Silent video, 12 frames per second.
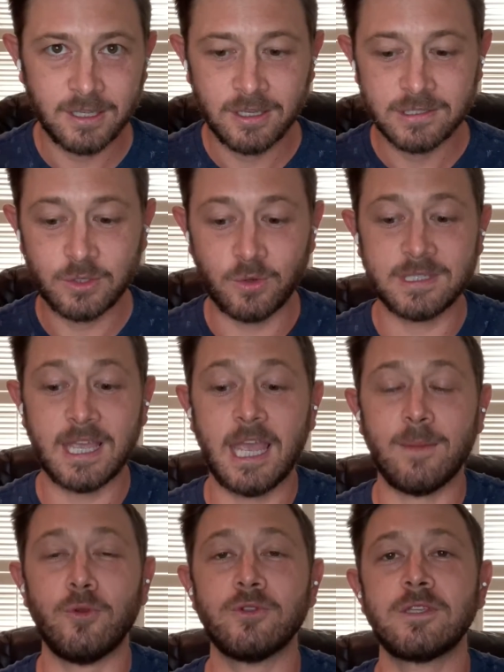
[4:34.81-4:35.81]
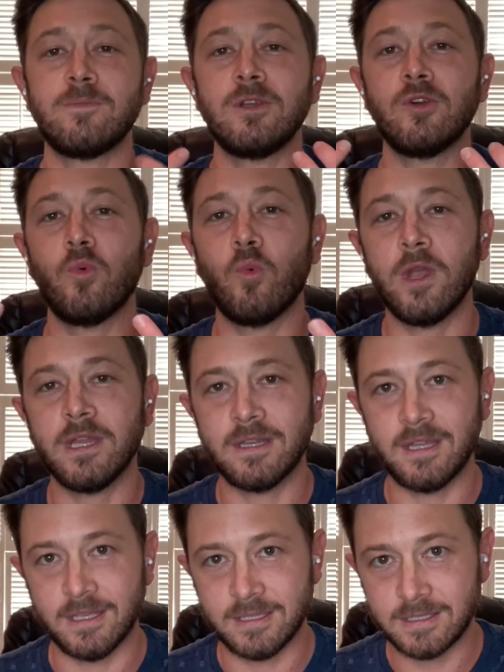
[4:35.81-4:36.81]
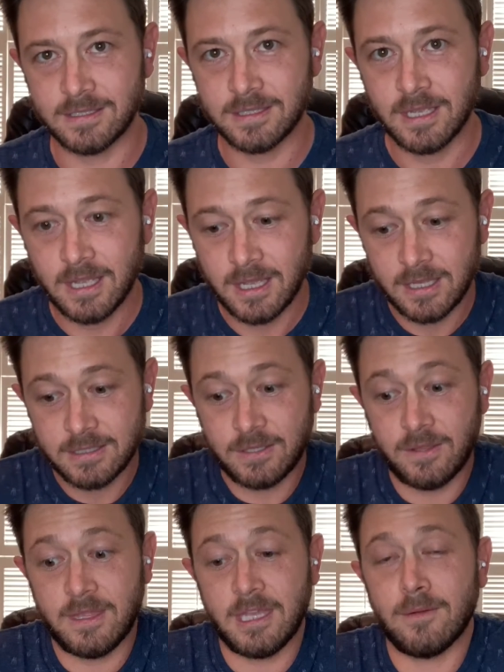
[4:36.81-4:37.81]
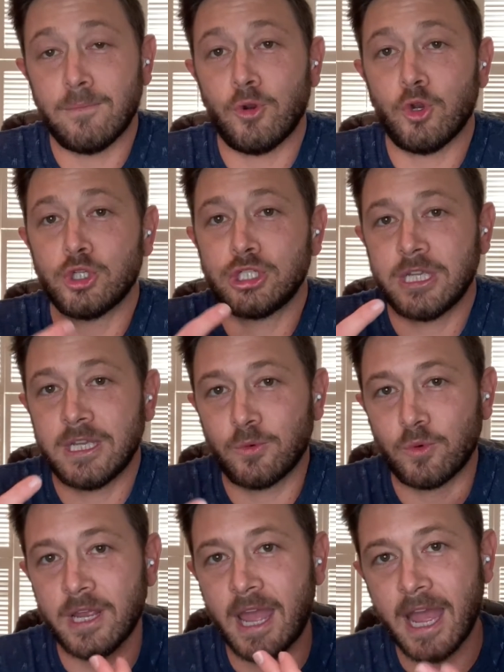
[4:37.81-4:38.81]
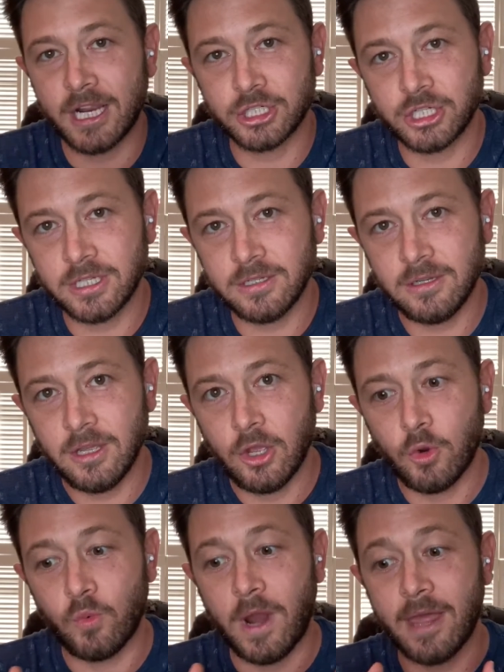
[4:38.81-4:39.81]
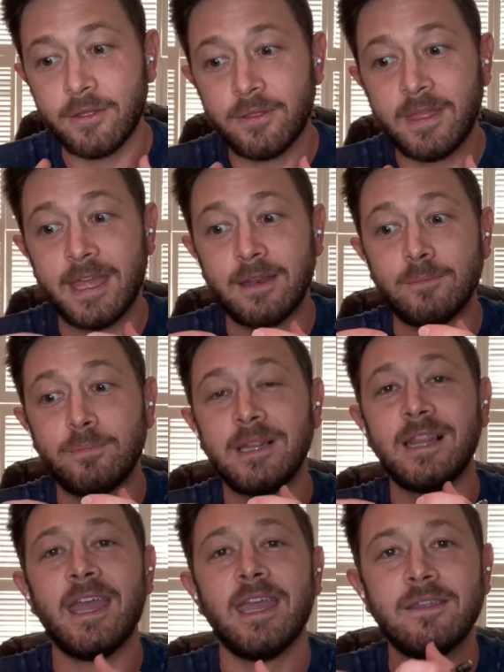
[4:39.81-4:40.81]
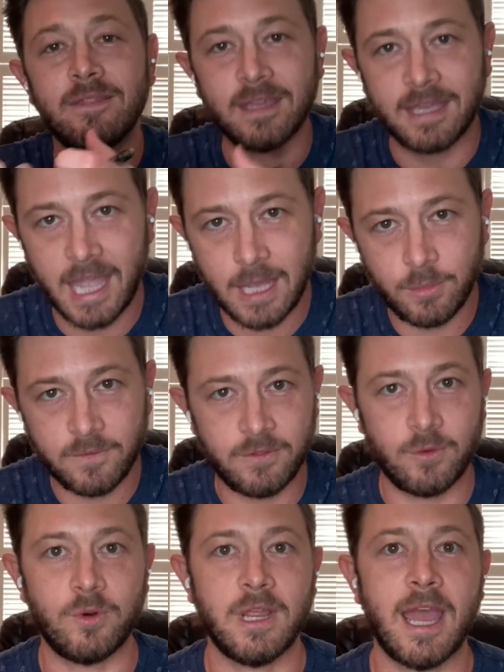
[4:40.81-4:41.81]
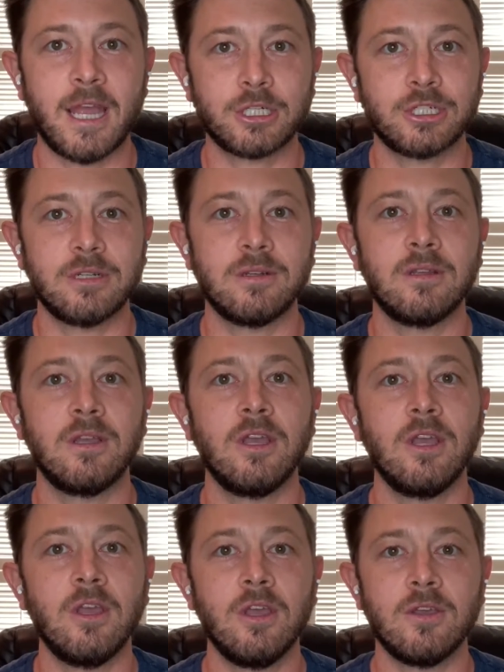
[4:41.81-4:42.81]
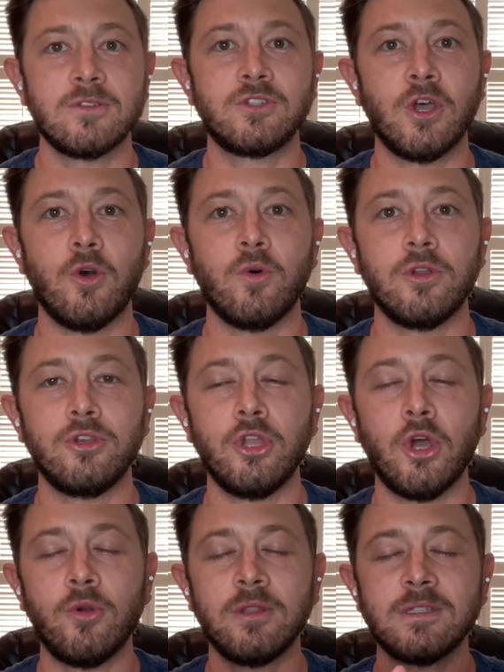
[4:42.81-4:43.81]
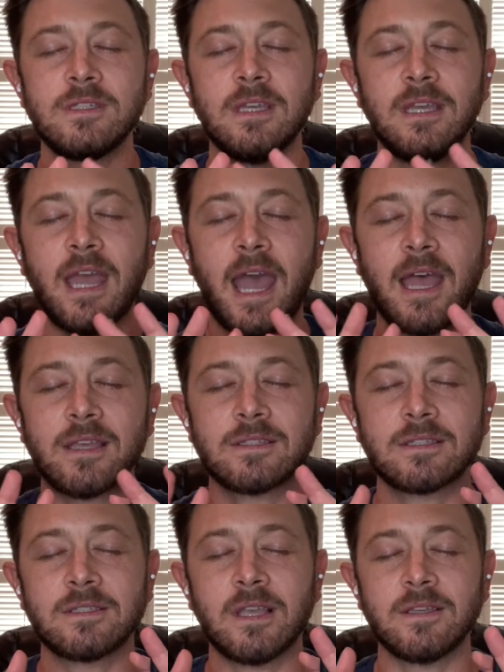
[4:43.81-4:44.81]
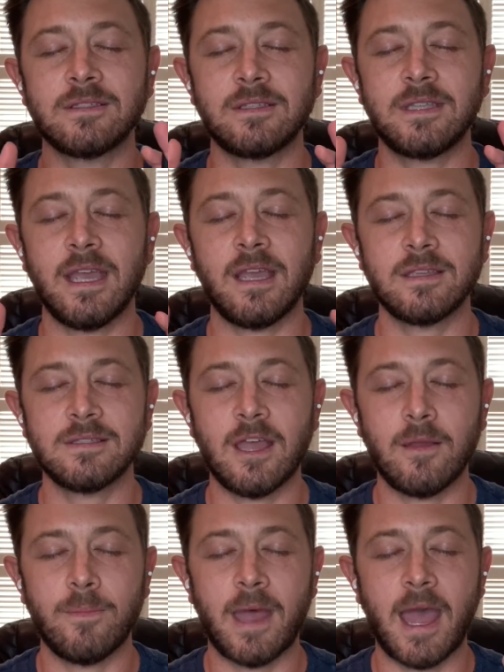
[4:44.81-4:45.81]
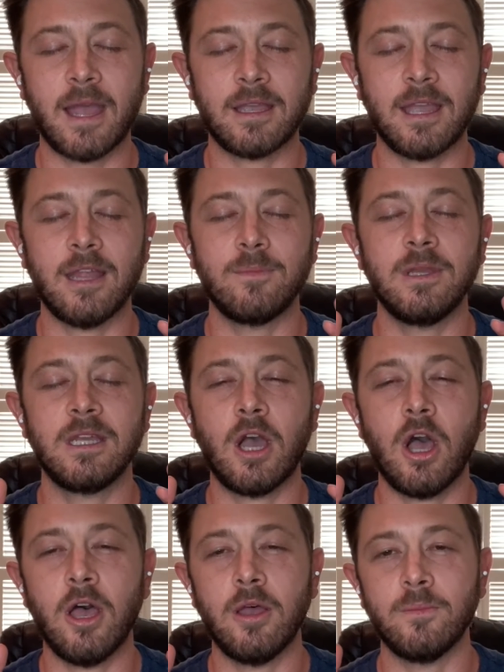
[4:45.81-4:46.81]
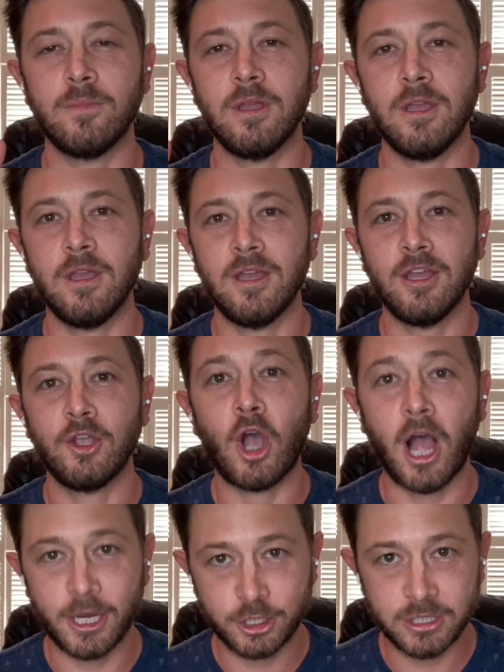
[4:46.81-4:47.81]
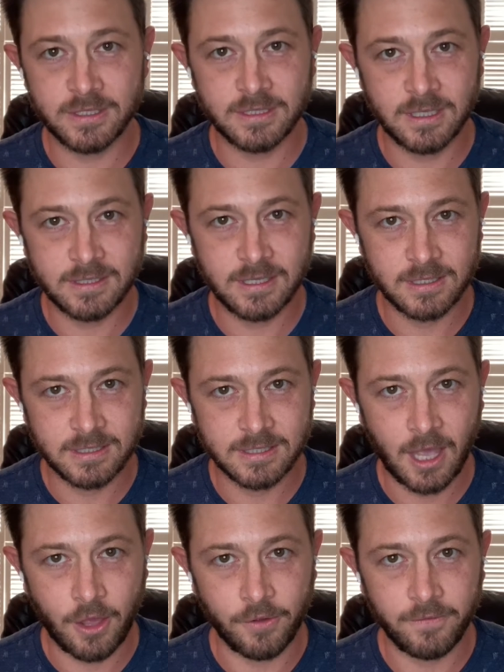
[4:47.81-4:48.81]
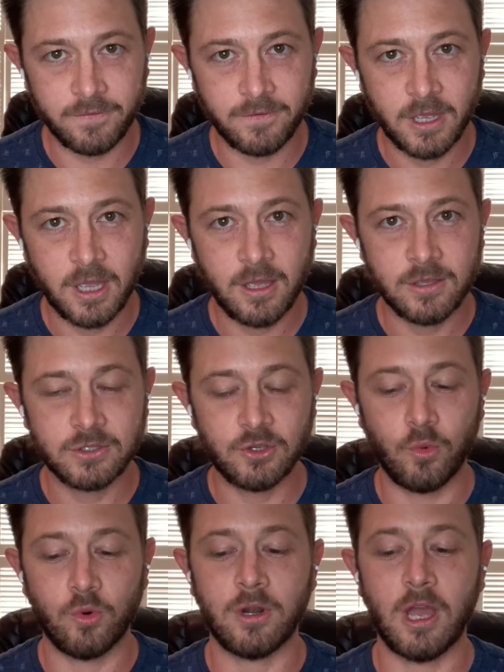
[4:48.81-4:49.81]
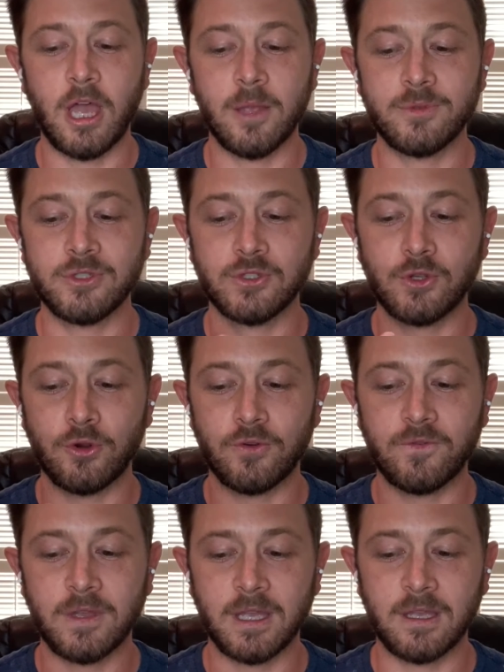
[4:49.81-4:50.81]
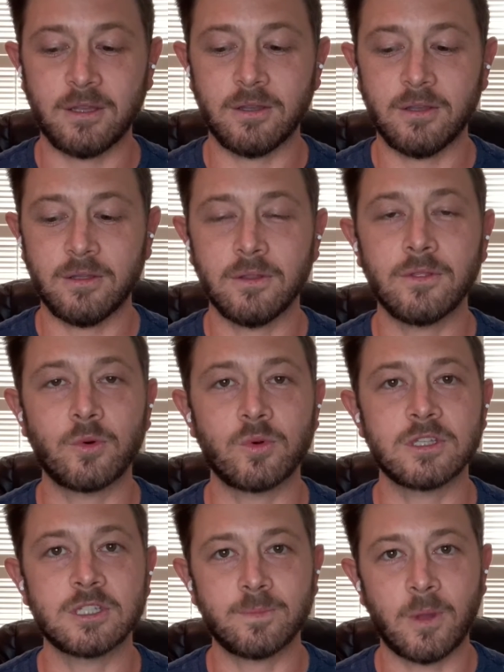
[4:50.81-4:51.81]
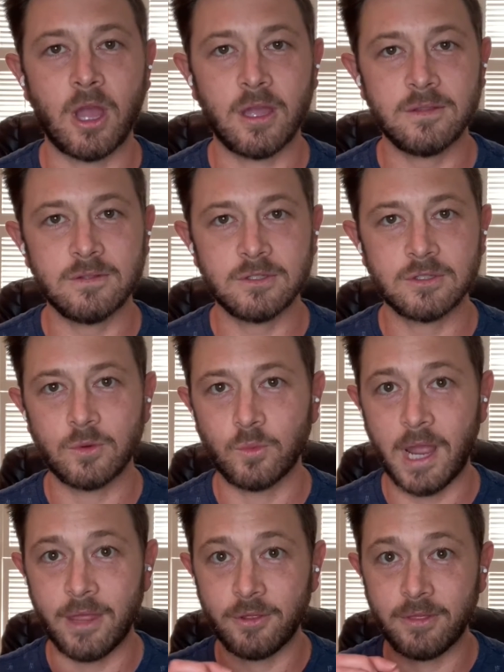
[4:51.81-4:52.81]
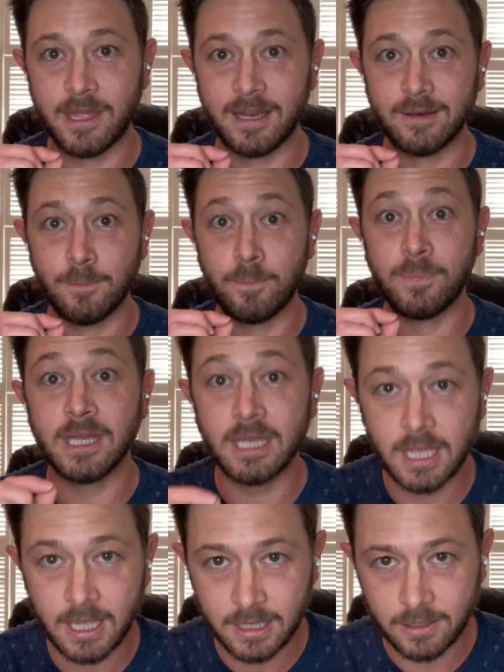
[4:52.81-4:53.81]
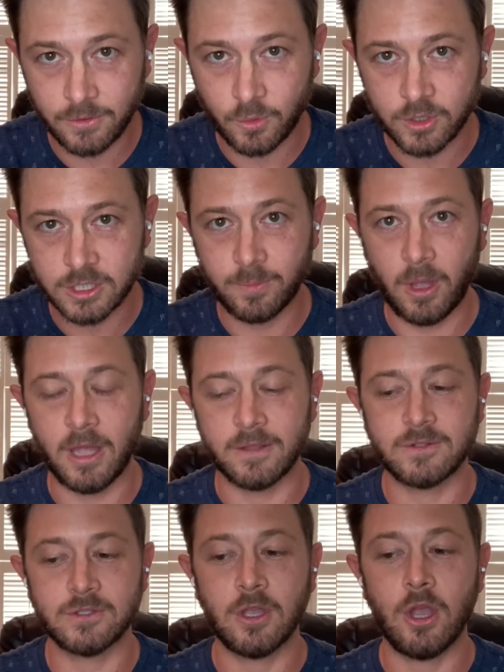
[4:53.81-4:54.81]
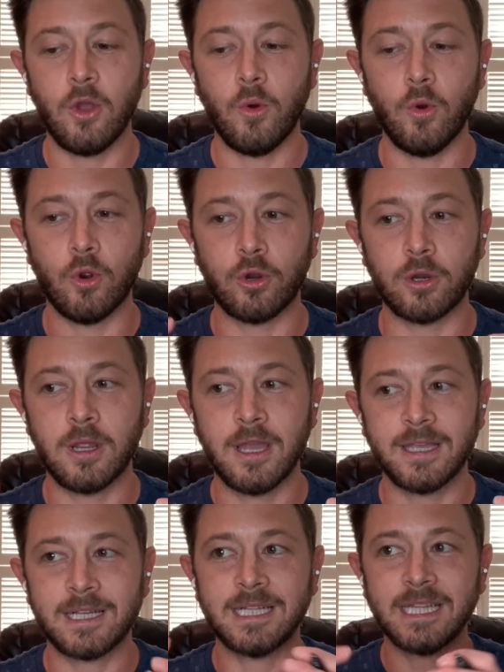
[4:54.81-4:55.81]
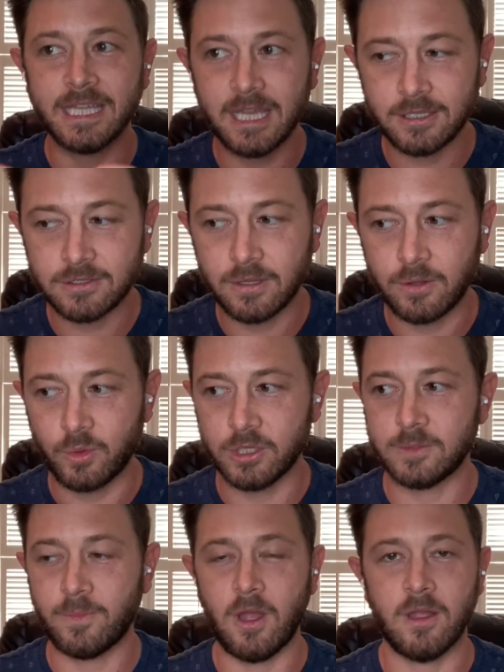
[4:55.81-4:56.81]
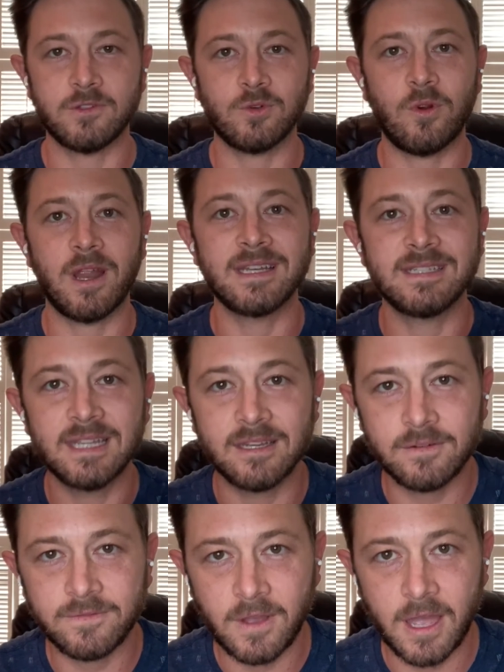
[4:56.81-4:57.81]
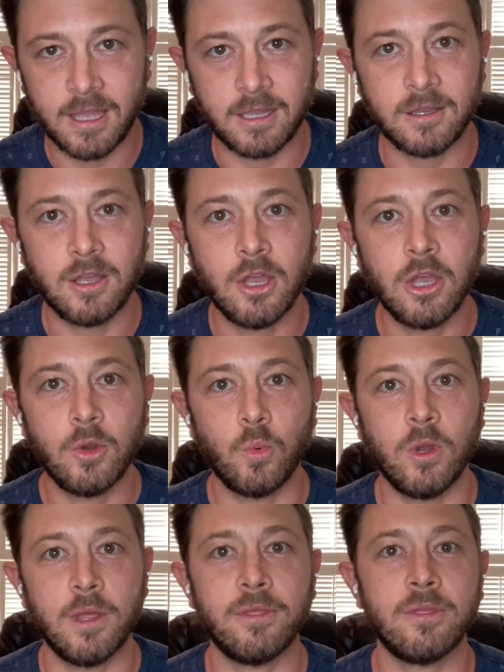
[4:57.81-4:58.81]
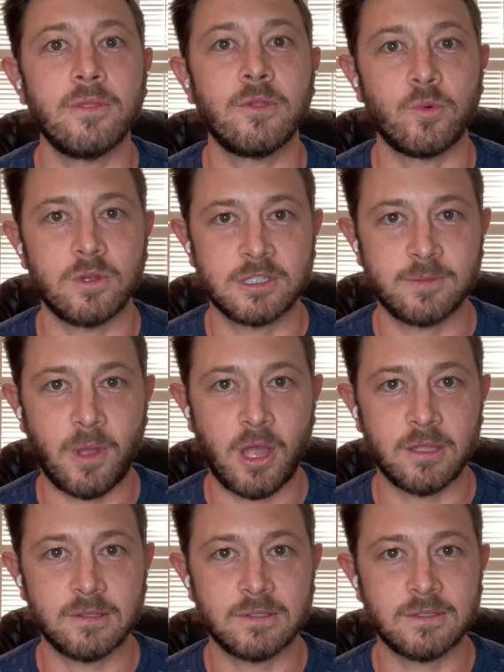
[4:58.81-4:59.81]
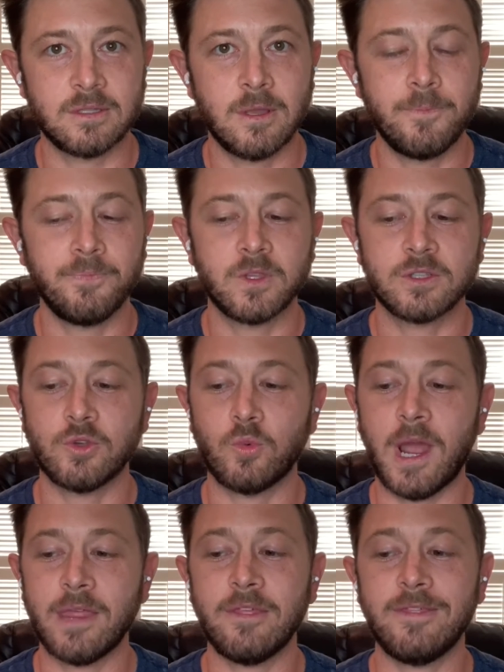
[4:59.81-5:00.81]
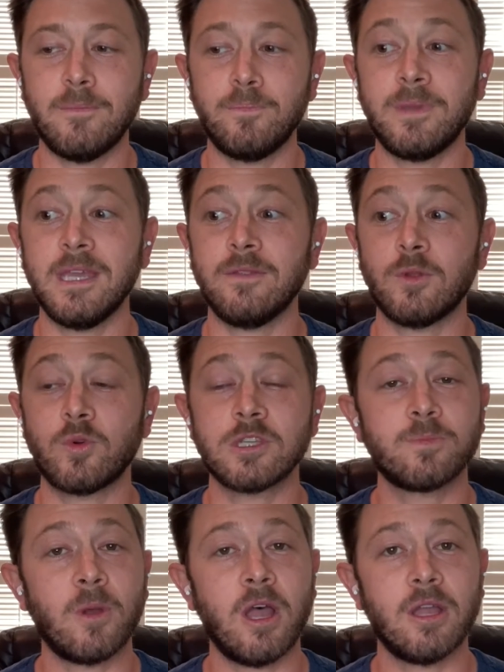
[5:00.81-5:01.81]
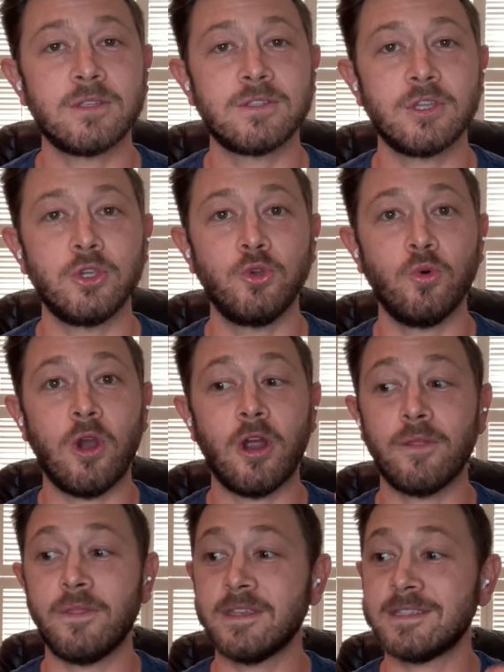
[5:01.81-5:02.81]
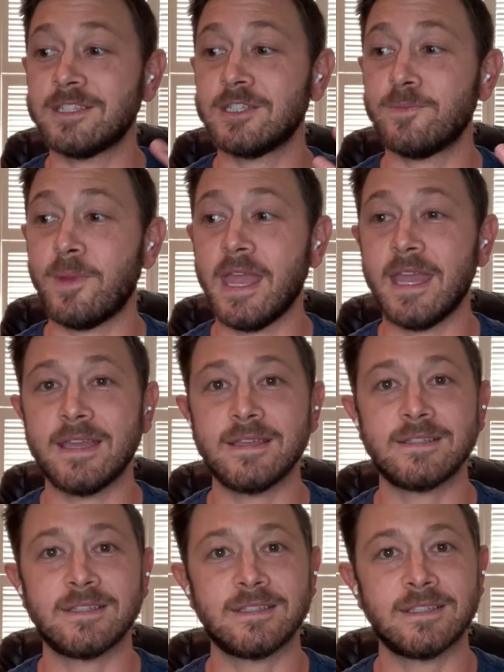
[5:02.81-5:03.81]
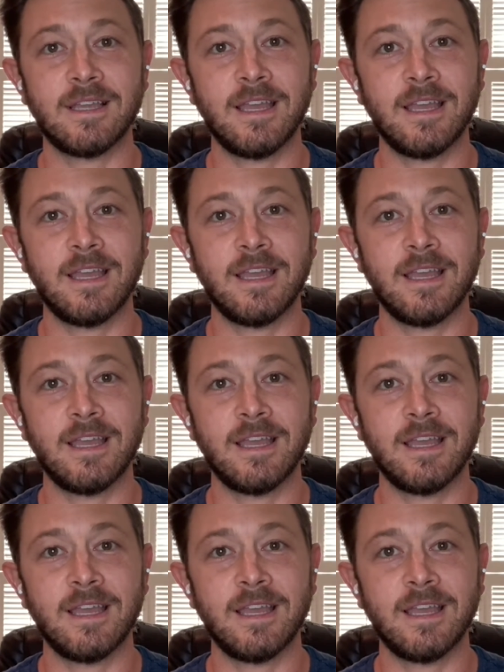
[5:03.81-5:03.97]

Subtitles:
so it's able to be a witness to the emerging reaction rather than playing the game of the reaction. So noticing asks us to take a step back and become consciousness itself, so we're observing the response rather than being the response or clinging to the response or identifying with the response. So rather than being the response, you are the space